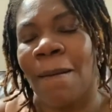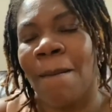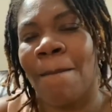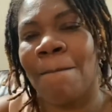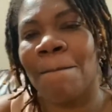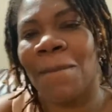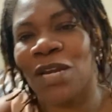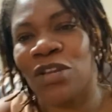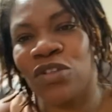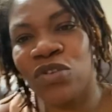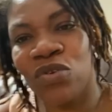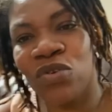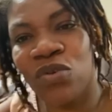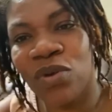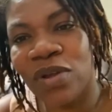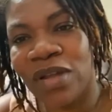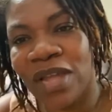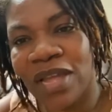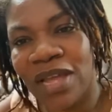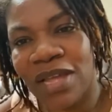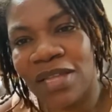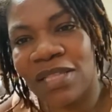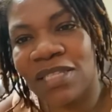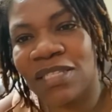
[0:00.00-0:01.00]
but you
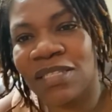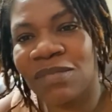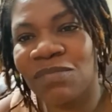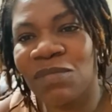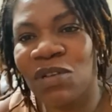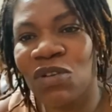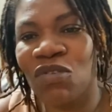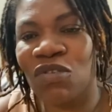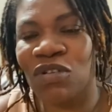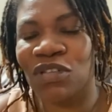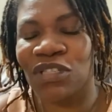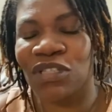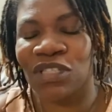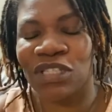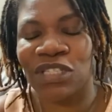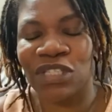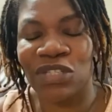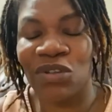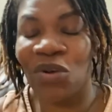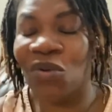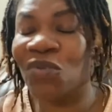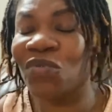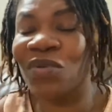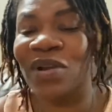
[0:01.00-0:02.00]
can't because it's
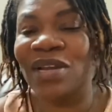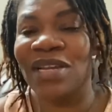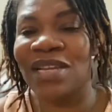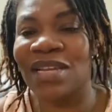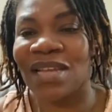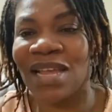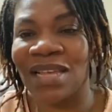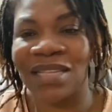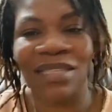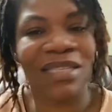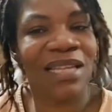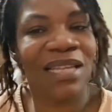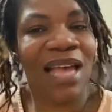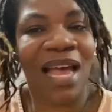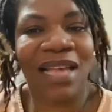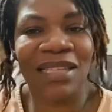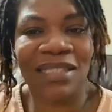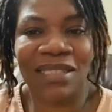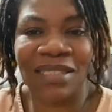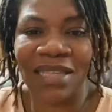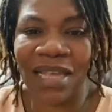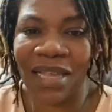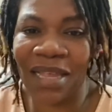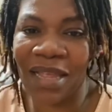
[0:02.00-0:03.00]
already it
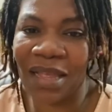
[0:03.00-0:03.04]
aside.